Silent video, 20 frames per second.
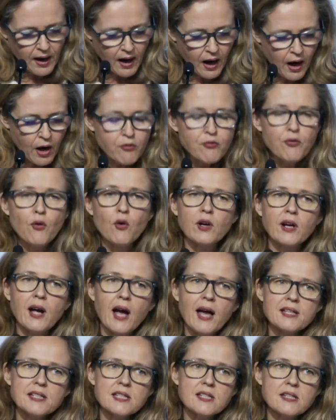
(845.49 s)
Our
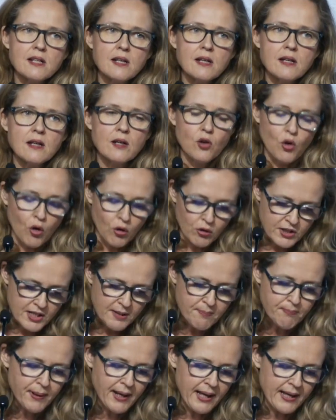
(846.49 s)
forecast
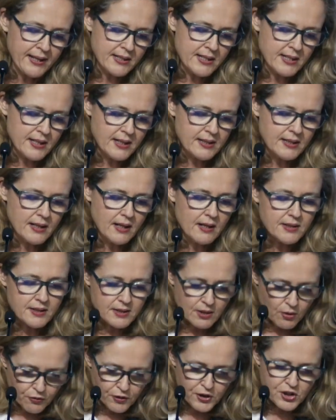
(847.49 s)
contemplated
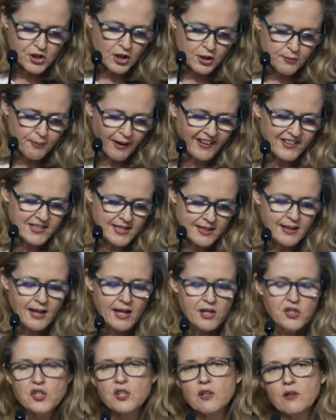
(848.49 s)
sufficient
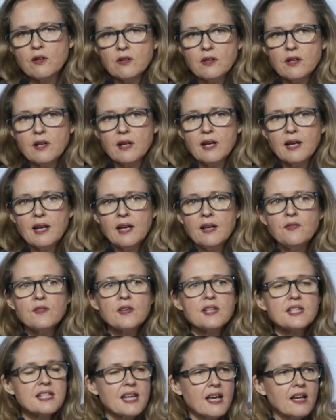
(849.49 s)
vaccination in the
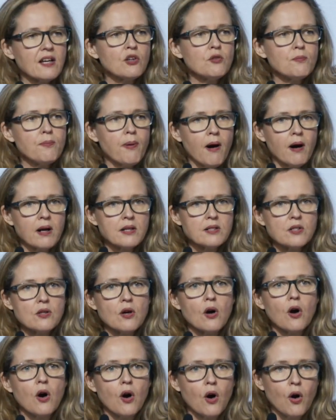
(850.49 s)
second part
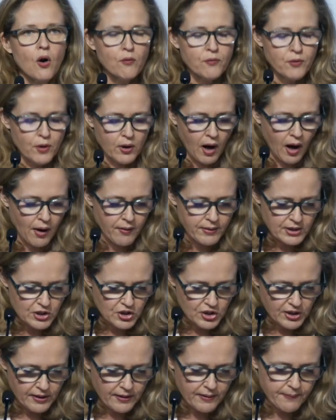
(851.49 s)
of the current
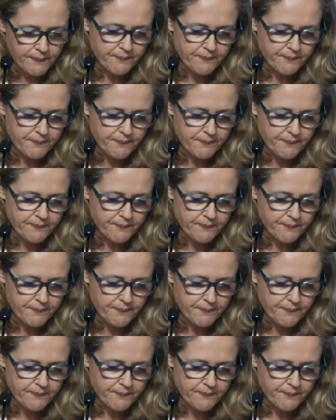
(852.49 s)
year.